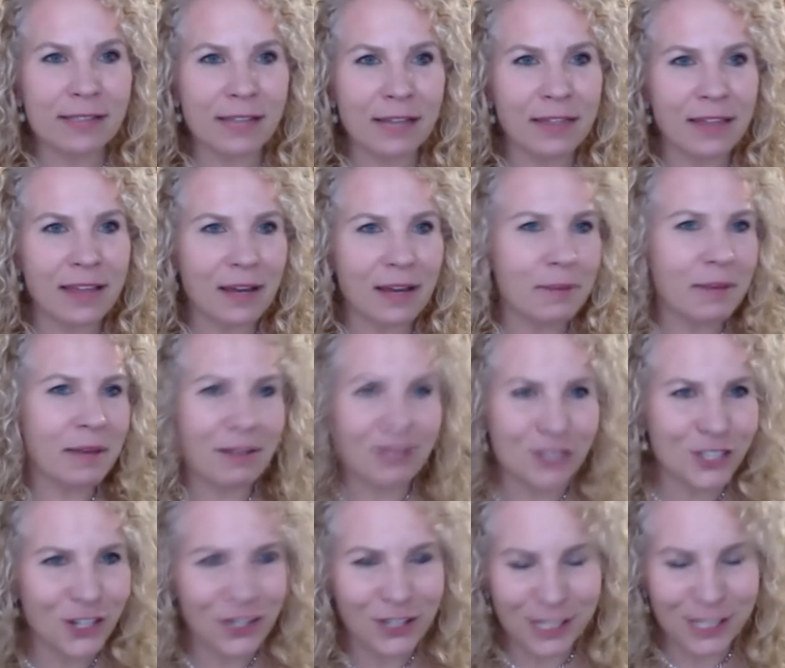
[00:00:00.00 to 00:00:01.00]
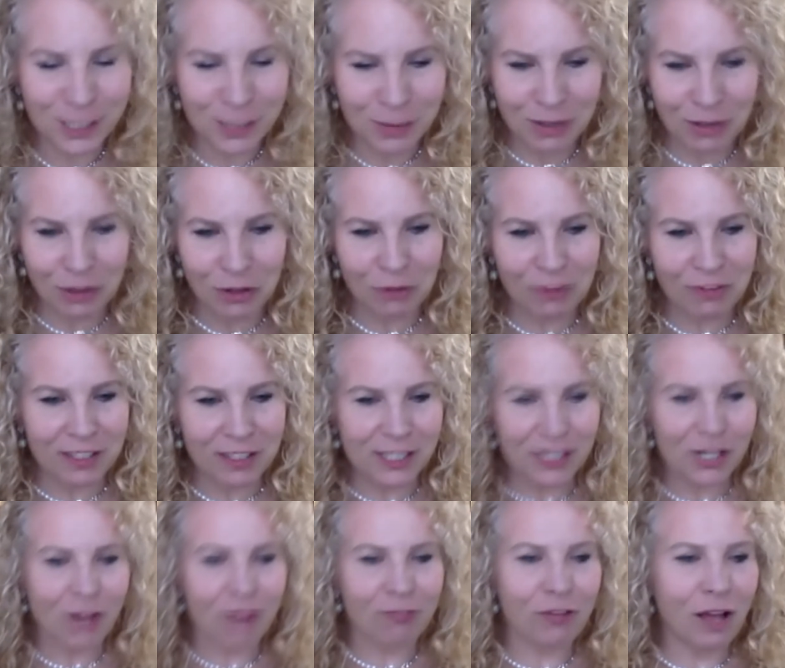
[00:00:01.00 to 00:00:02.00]
I think I may have shared this with you, Vince,
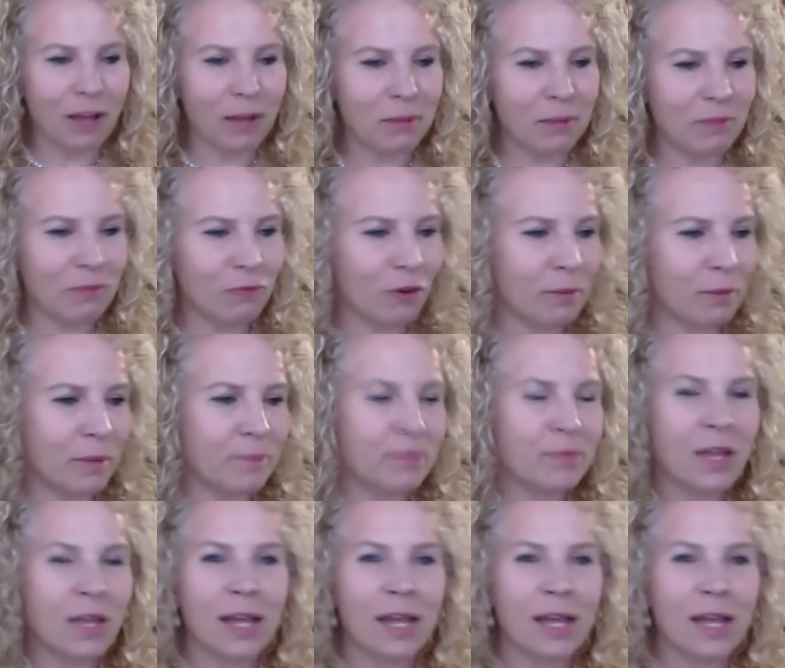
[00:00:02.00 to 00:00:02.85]
offline before, but